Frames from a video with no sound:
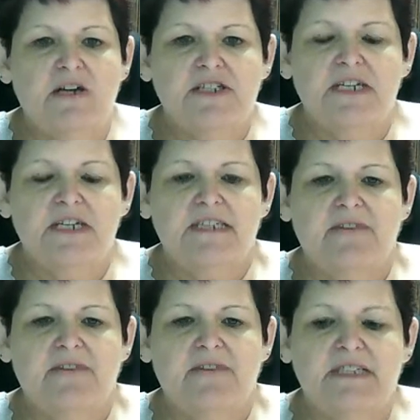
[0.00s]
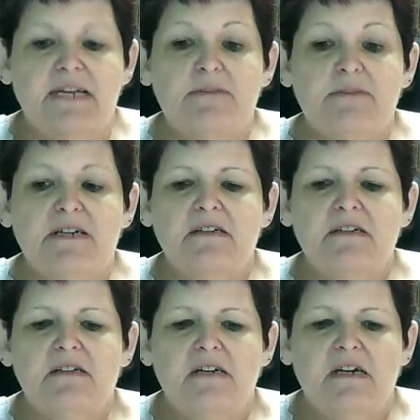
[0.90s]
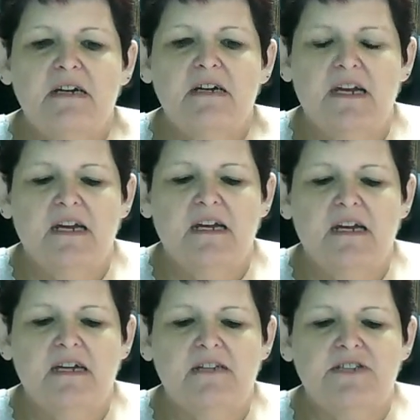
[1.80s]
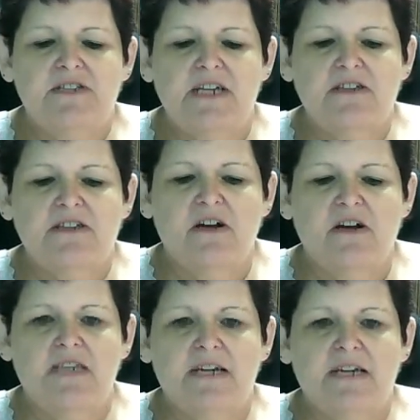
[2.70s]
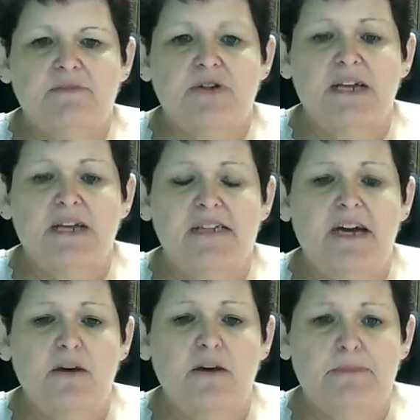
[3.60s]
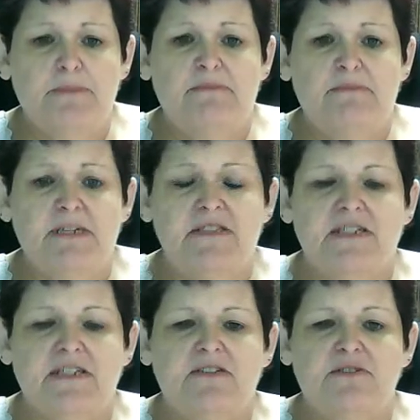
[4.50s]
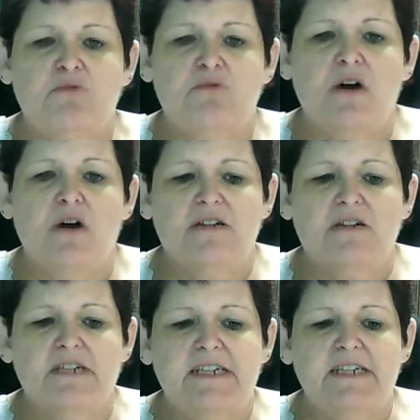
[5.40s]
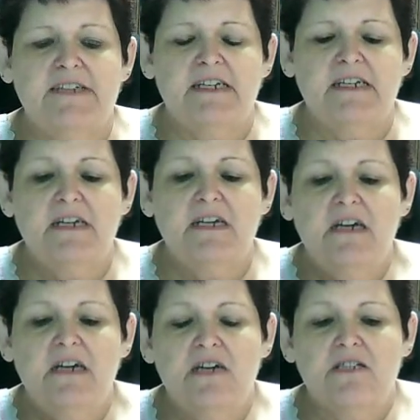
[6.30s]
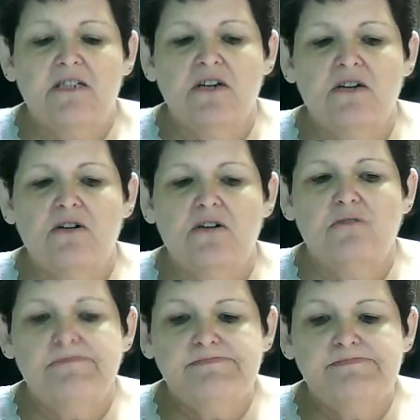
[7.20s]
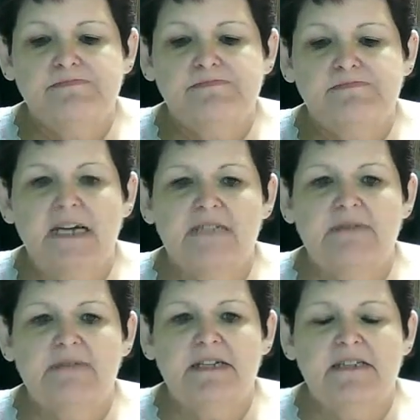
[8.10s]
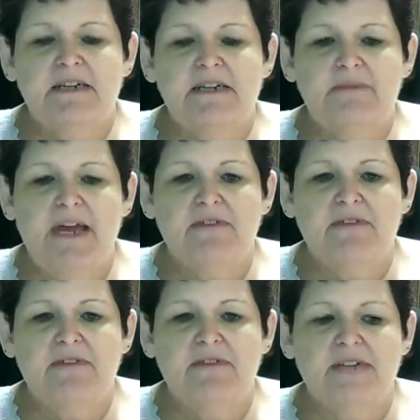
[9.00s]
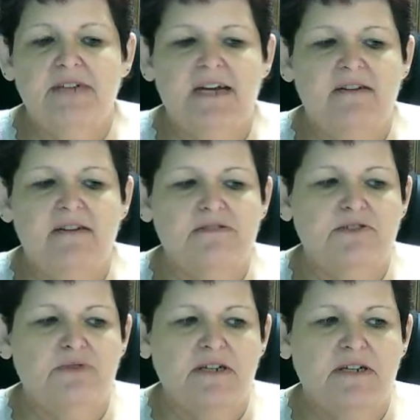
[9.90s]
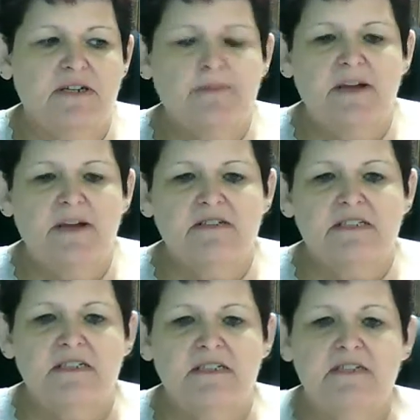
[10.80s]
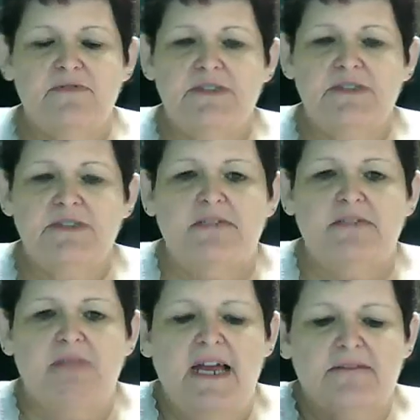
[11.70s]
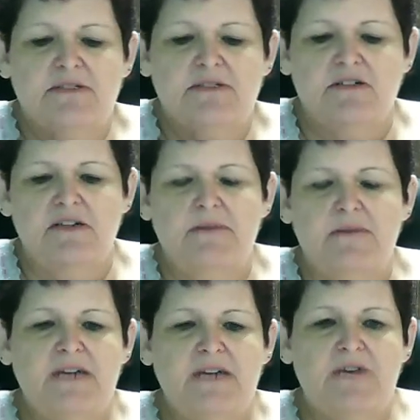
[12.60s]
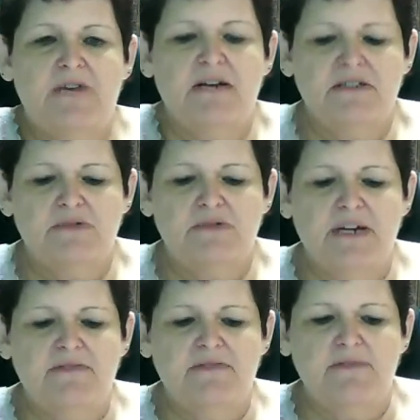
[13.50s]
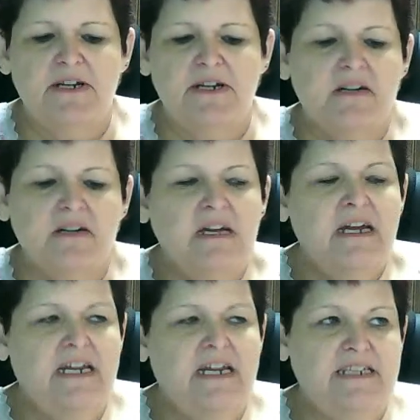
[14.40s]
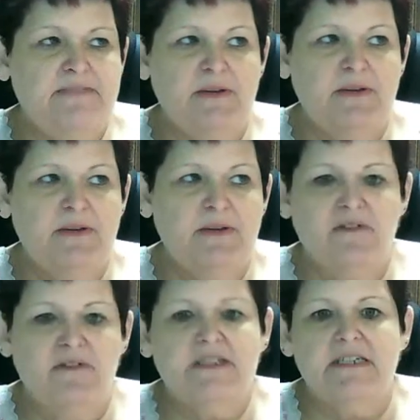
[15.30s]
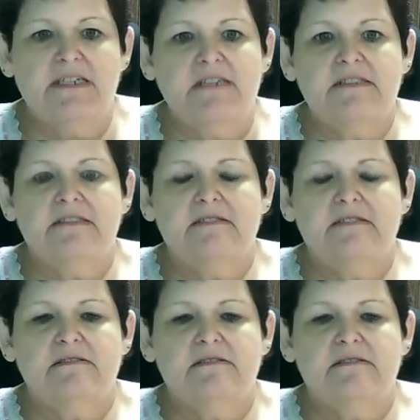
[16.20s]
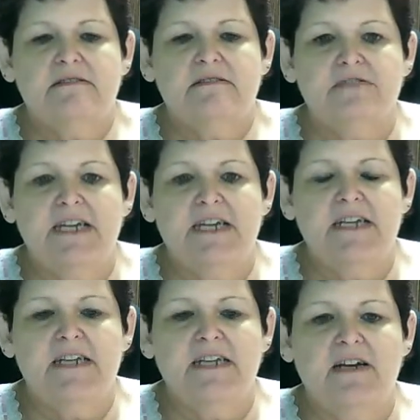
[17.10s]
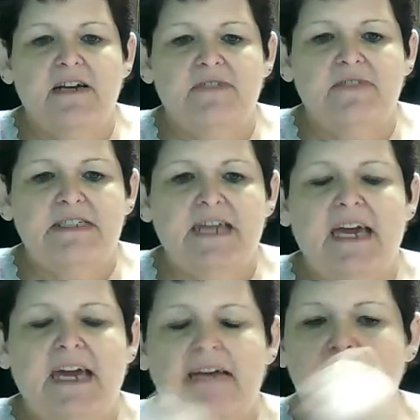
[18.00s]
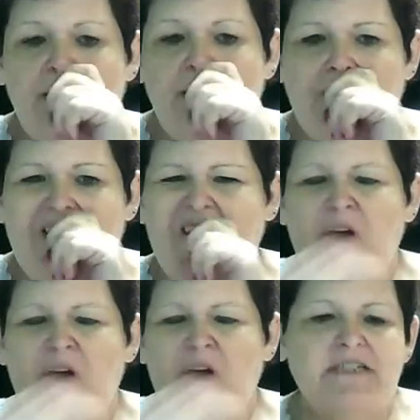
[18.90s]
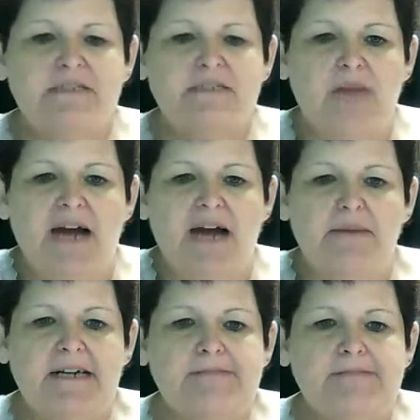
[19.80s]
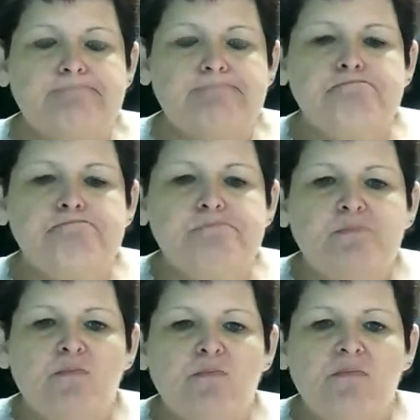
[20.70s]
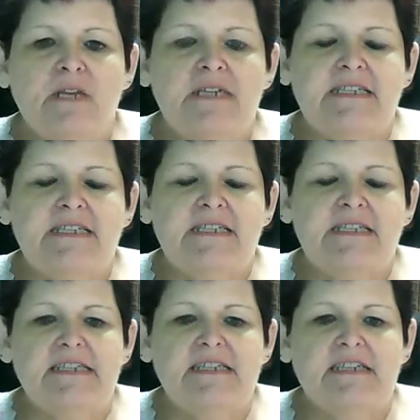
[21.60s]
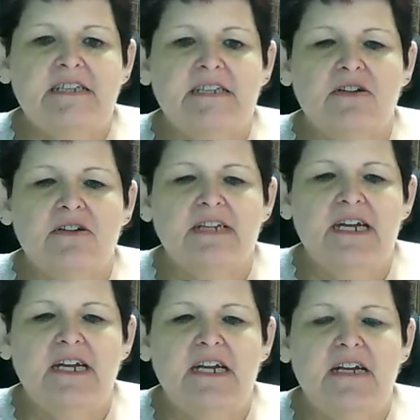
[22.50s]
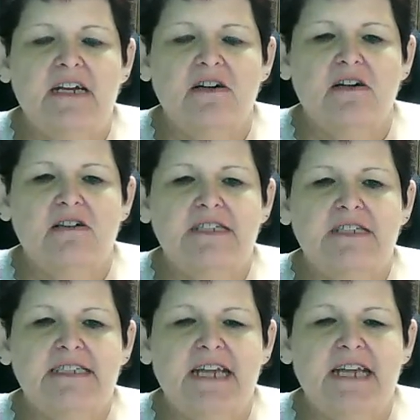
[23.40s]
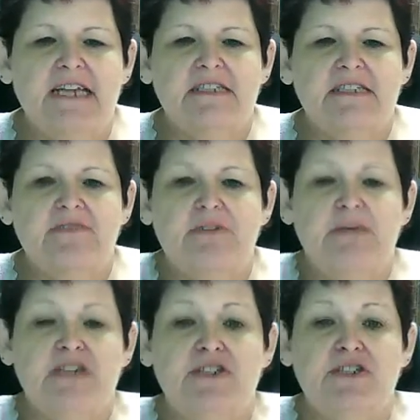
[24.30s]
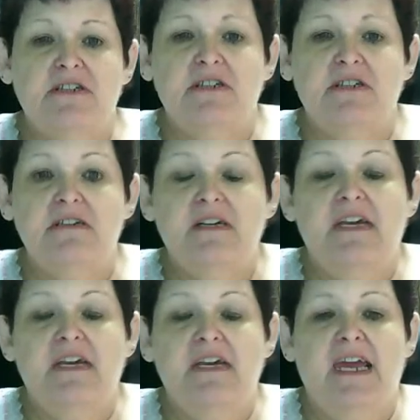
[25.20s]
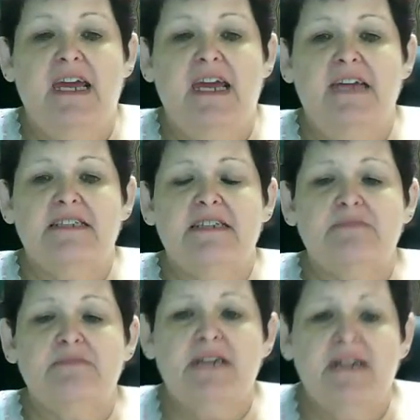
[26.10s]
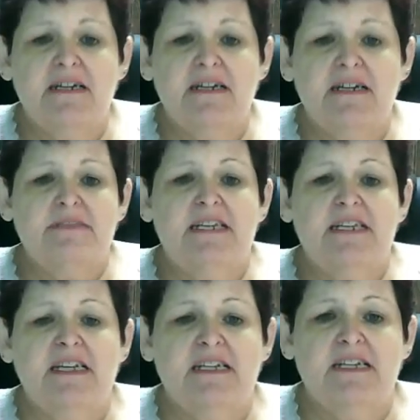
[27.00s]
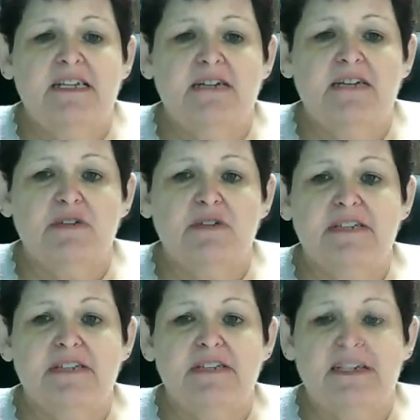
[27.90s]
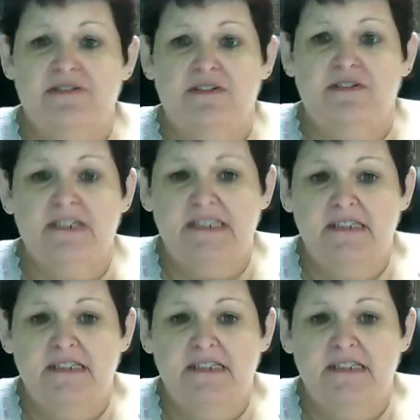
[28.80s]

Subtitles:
she has emphysema, and she has a hard time trying to help him because he couldn't walk or anything. So my husband ended up having to go down to where his parents live, which is in Black, Missouri, about 2 hours away from here, and he's been there ever since, you know, taking care of his dad and helping his mom out. His dad is in the early signs of dementia, and sometimes he can get really ignorant